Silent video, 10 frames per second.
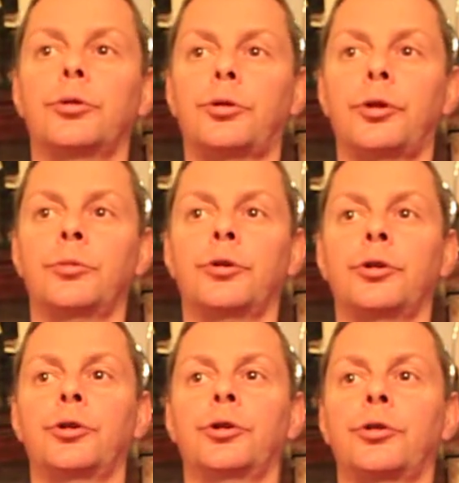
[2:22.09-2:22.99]
same as
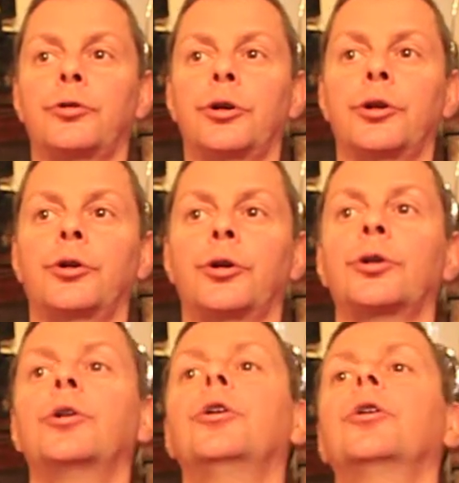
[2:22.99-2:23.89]
any other AR.
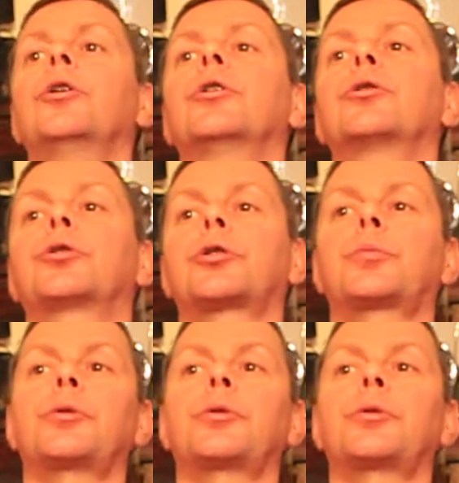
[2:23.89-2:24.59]
6